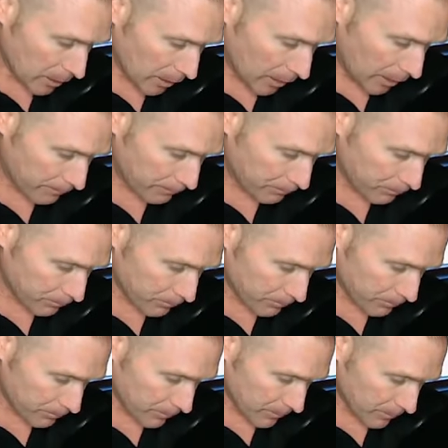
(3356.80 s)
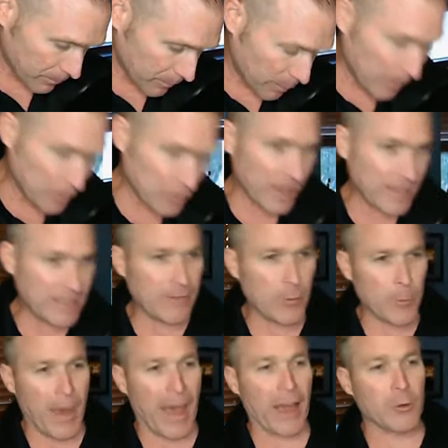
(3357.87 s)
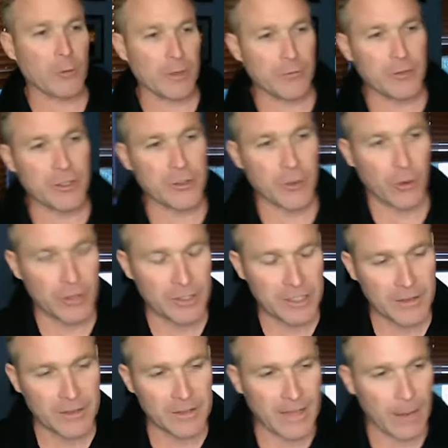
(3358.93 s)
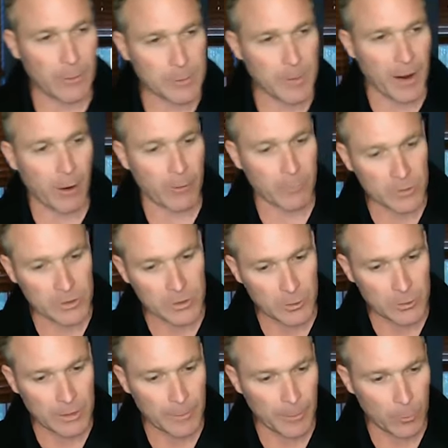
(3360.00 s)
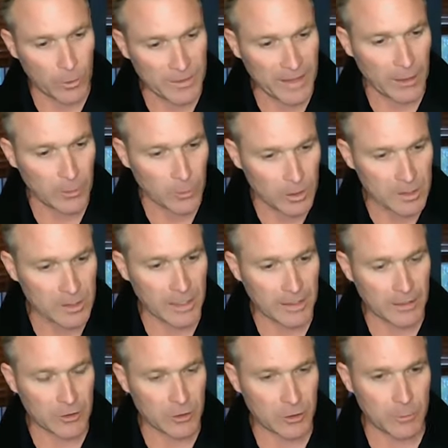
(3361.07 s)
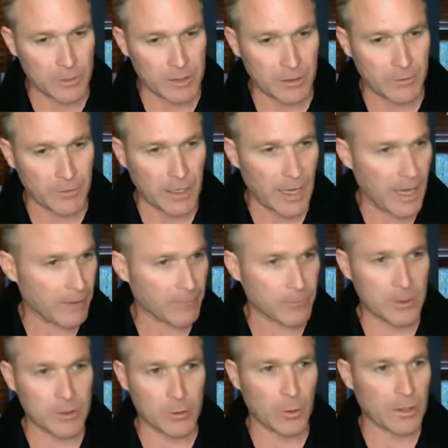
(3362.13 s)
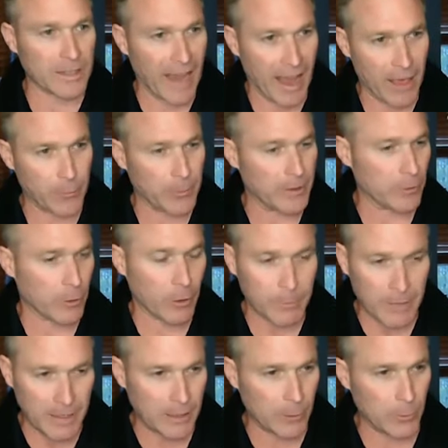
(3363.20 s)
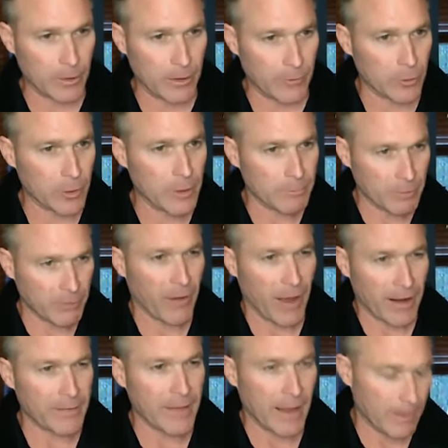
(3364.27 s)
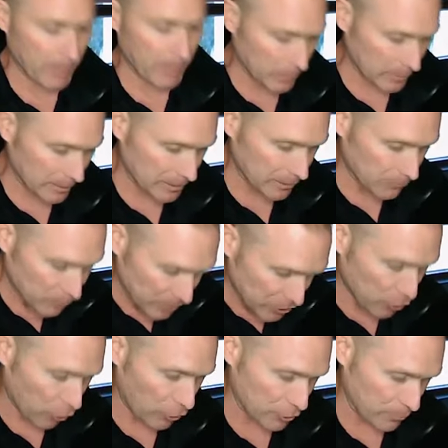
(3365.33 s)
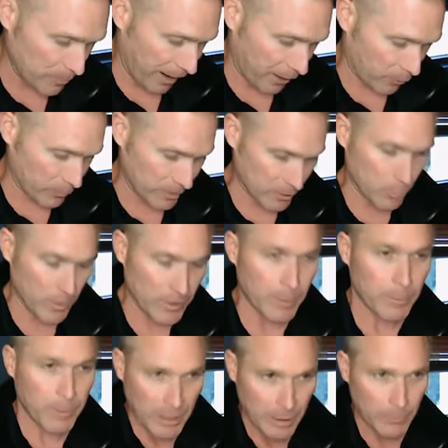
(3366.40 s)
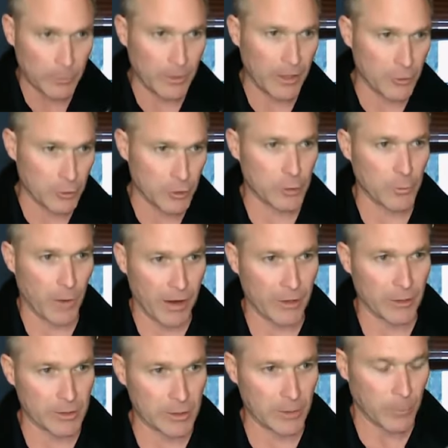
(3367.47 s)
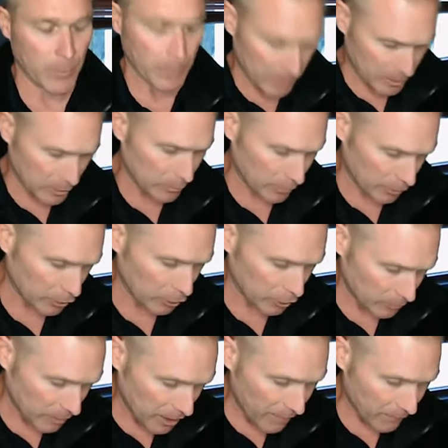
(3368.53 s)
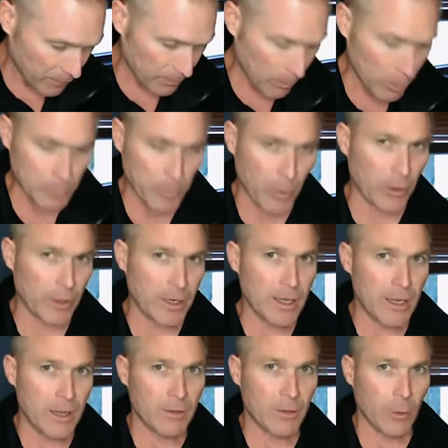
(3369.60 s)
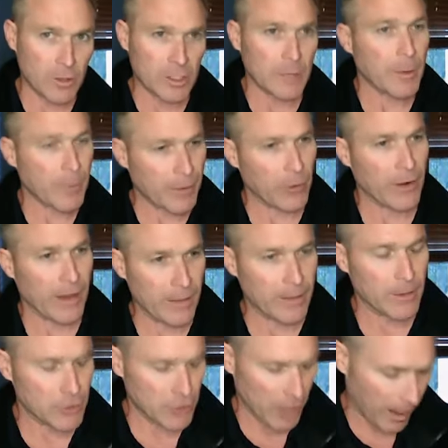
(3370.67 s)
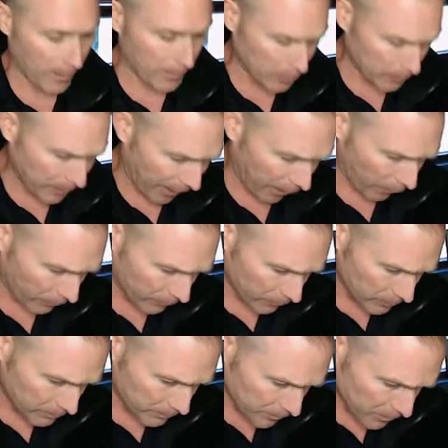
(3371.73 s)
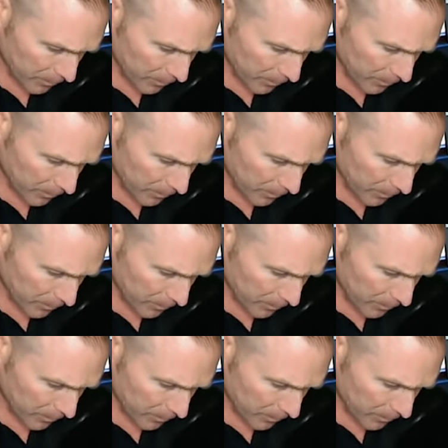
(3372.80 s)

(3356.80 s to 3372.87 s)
Um, you mentioned the idea of a battery recharge, and I think that was powerful too. And then what that looks like in terms of a conference or a gathering or a meeting, or whatever, providing ability to recharge your batteries with the people that you're surrounding yourself with. Because they're, they're, for the most part, those are the people that are in the job. They're powerful.